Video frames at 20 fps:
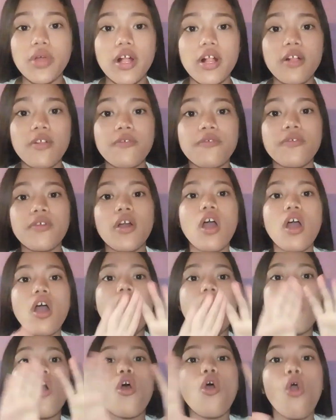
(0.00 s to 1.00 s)
Number
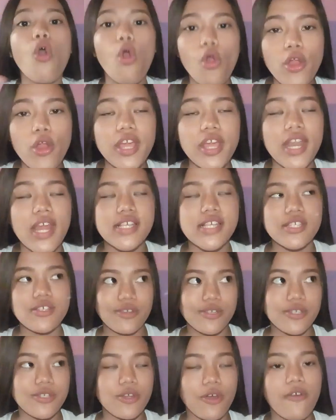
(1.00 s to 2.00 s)
12,
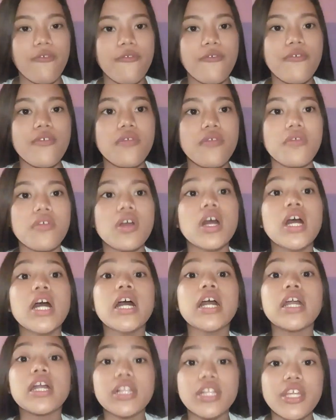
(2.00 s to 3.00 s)
organize your stuff.
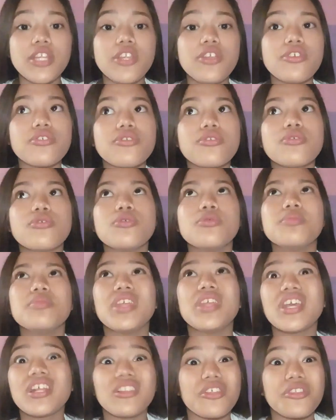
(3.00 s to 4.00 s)
Clean
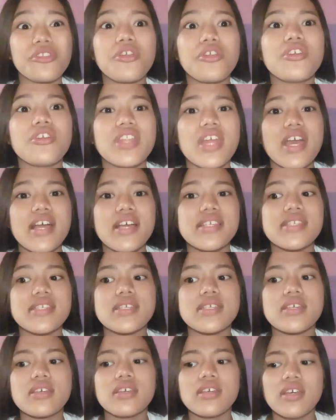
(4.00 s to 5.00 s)
your room, declutter
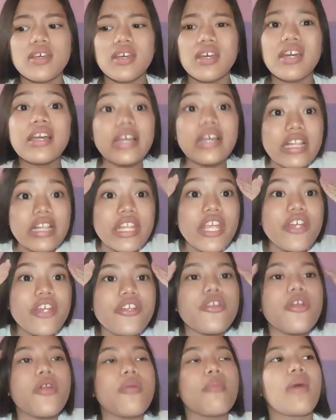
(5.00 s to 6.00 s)
your desk,
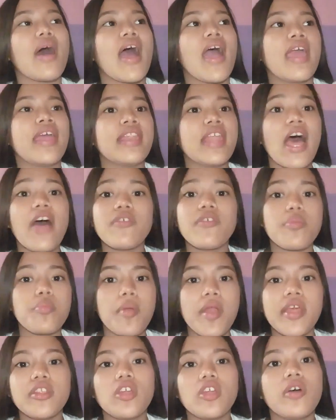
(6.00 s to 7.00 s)
clear your
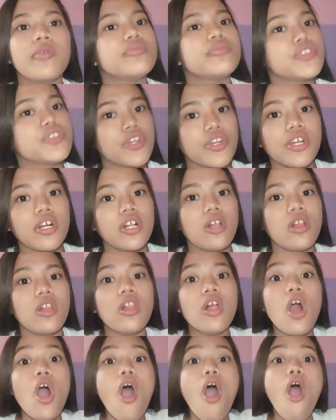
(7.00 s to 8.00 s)
mind, have a brain dump
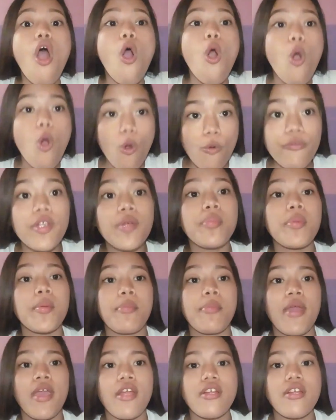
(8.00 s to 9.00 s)
journal,
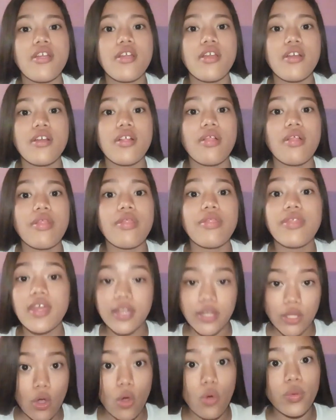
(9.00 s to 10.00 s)
over-prepare,
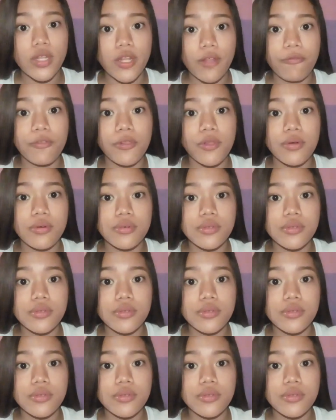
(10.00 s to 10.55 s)
then go